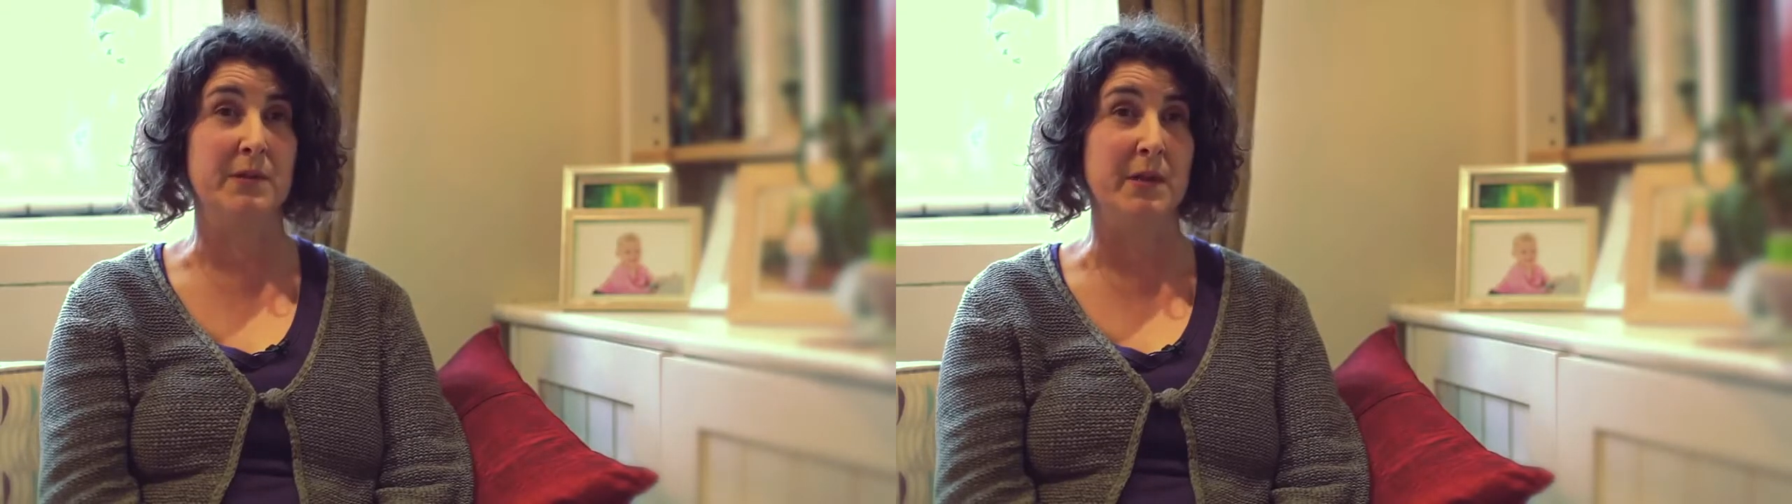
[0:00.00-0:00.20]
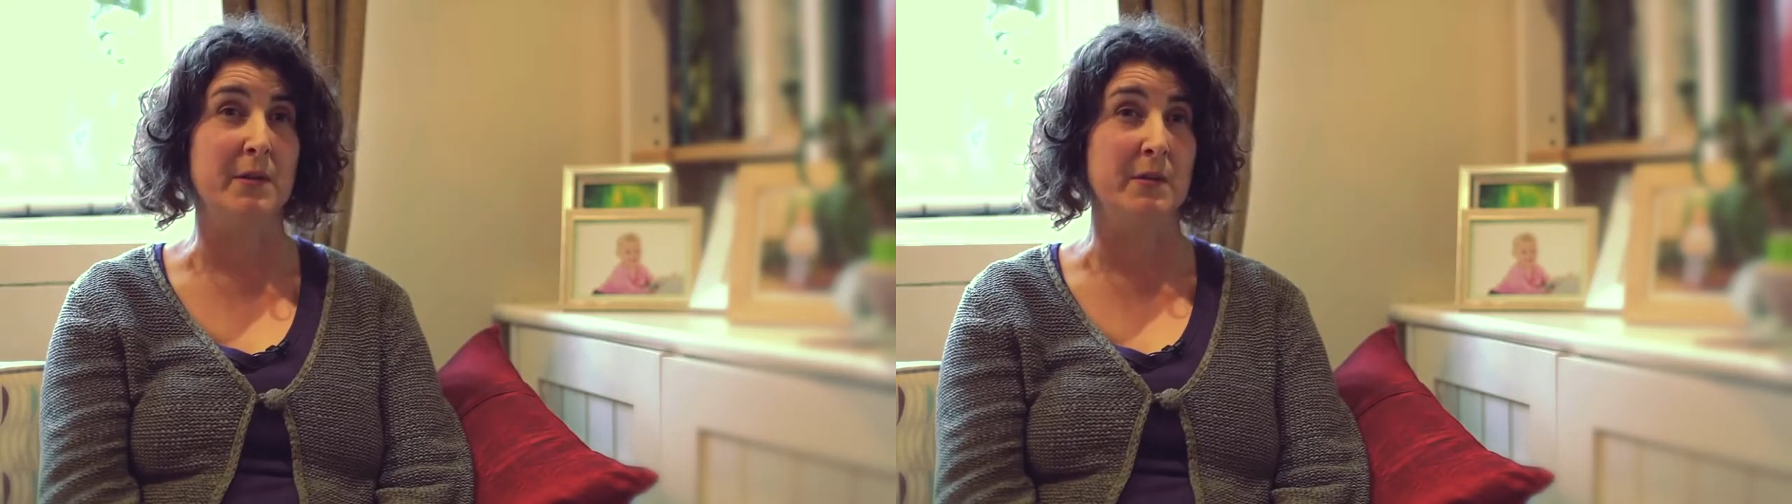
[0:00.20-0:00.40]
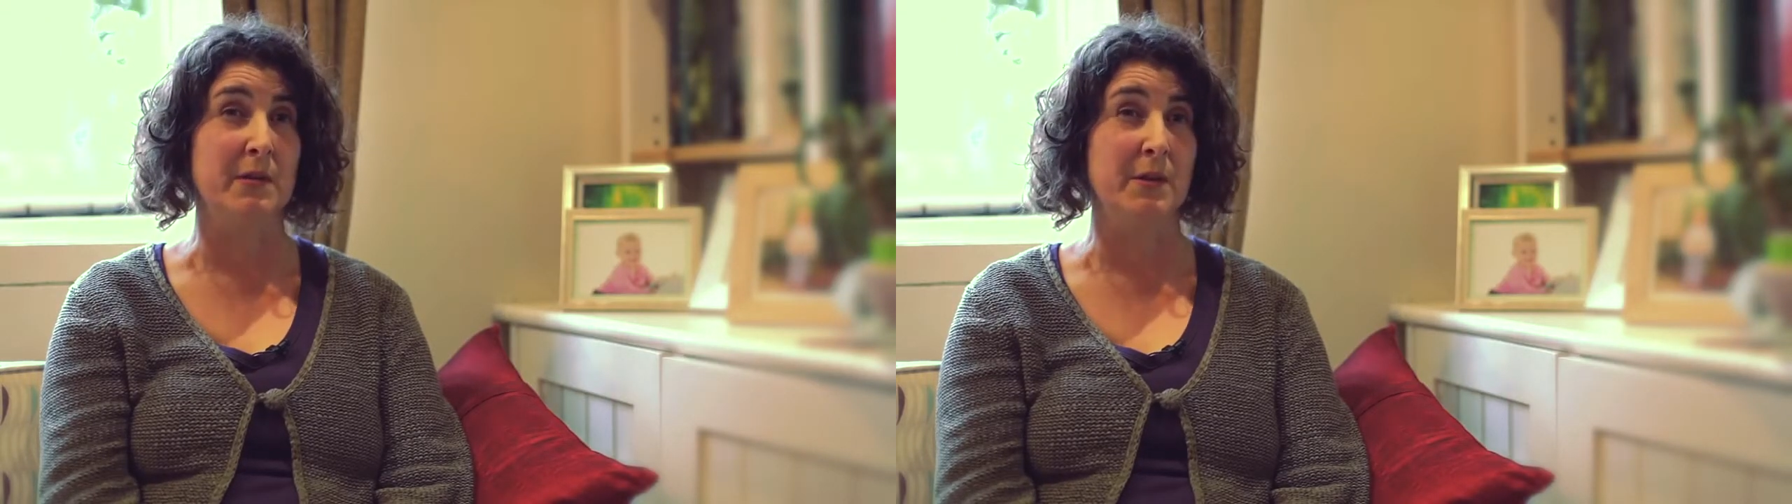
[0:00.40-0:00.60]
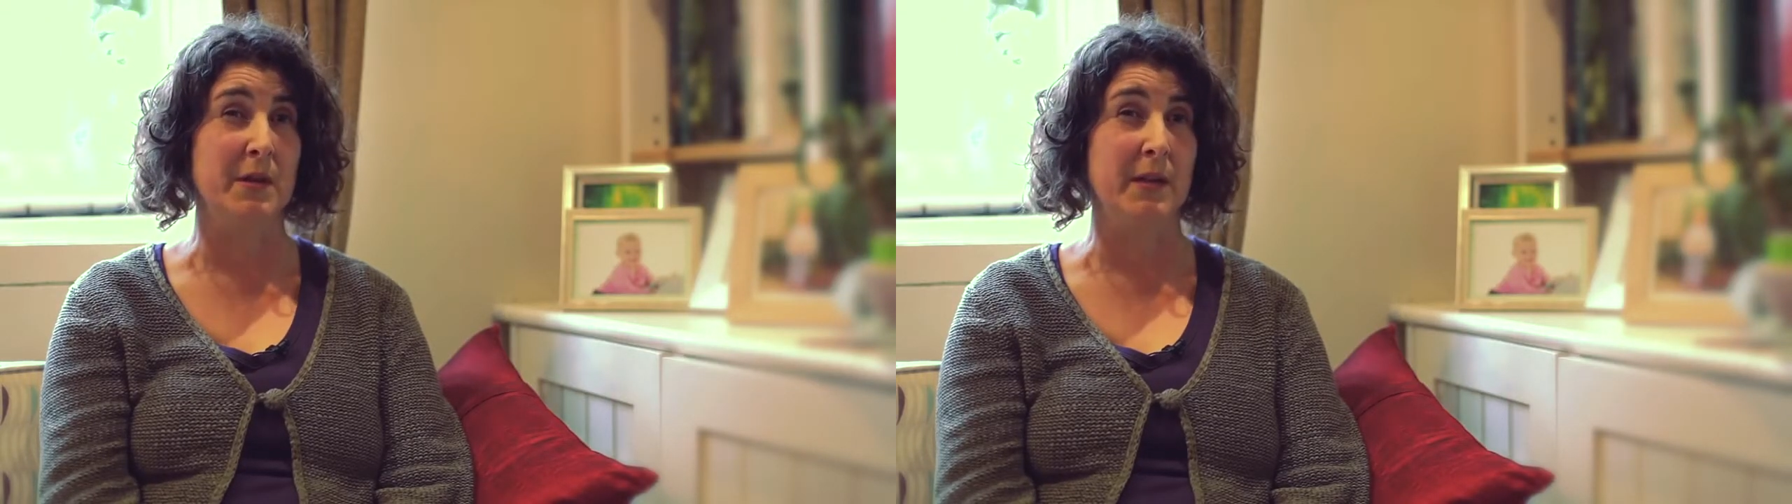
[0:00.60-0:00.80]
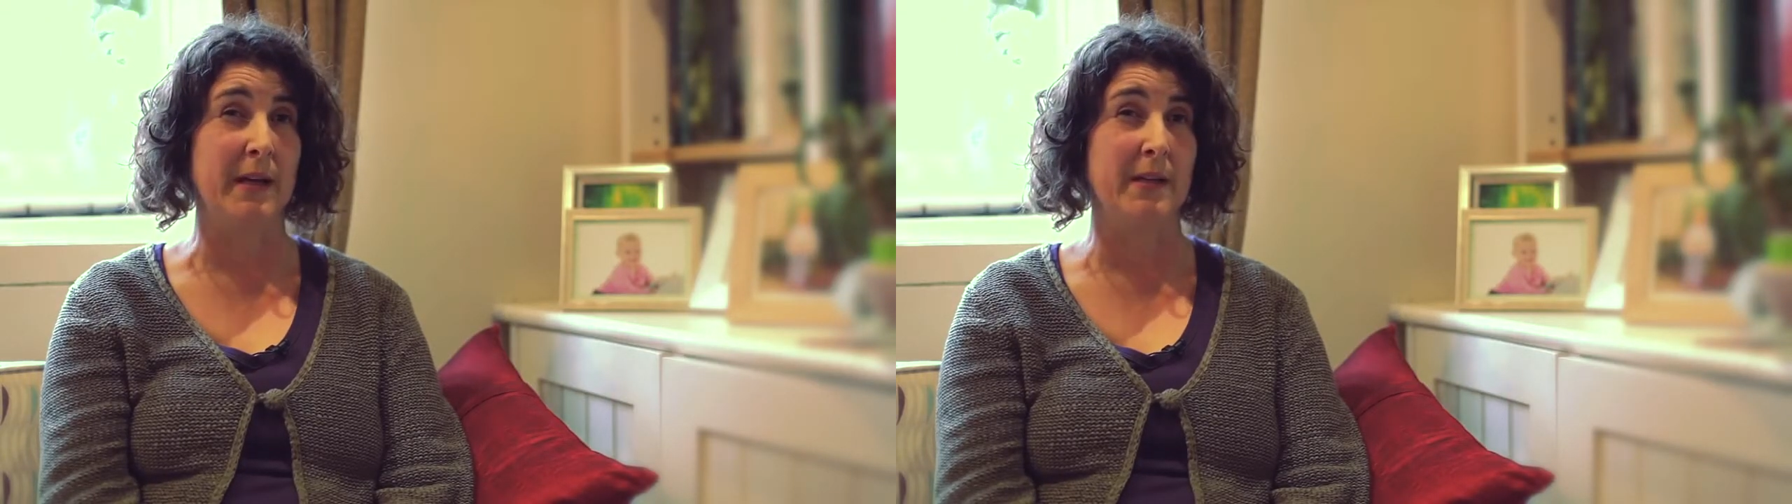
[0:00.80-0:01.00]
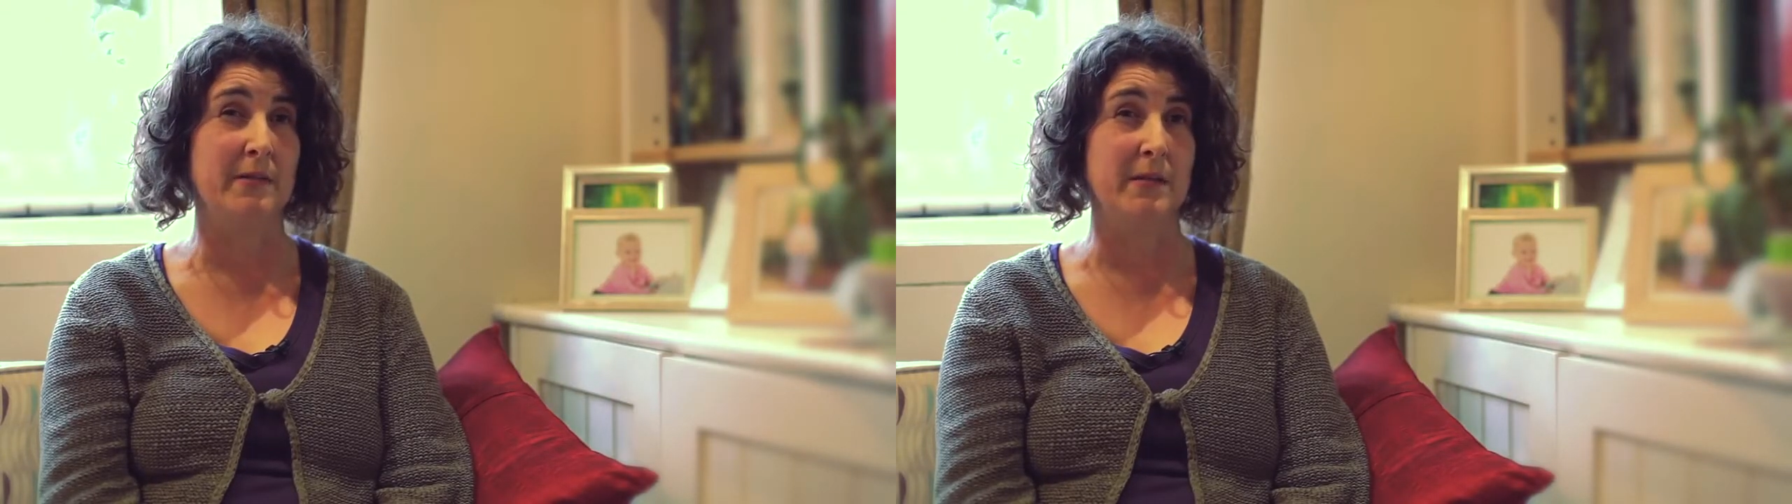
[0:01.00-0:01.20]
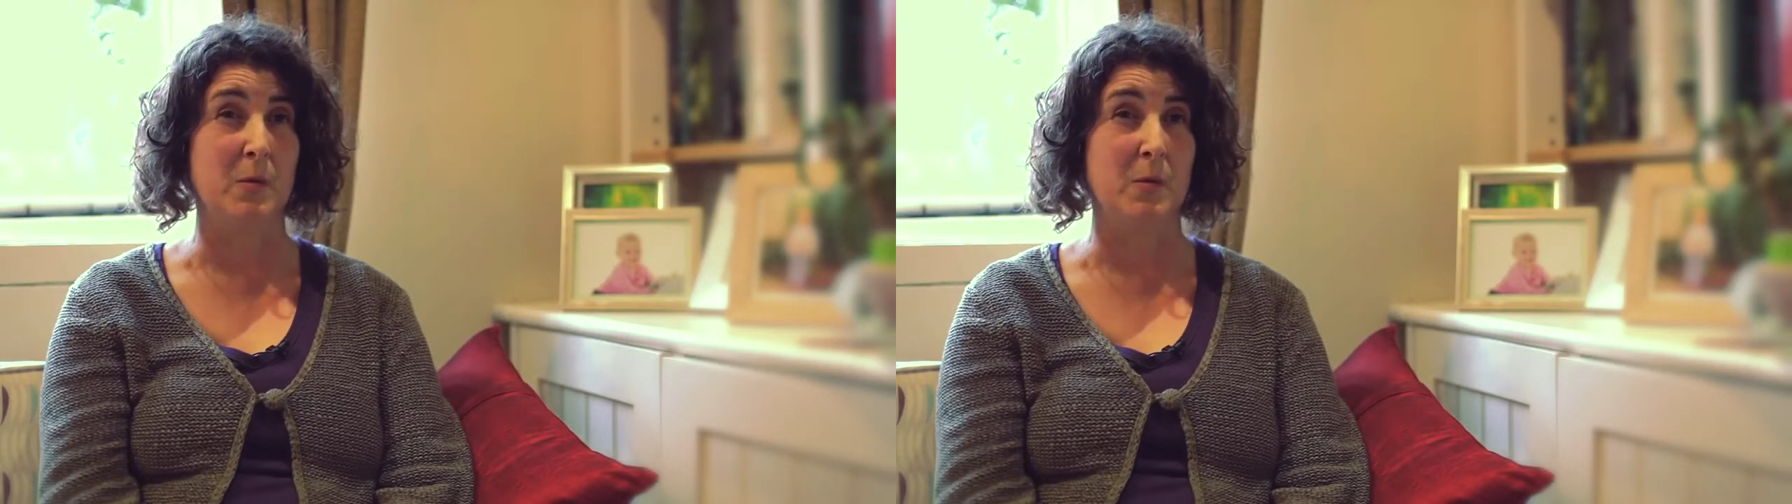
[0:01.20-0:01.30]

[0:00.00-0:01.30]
to know that you're going to get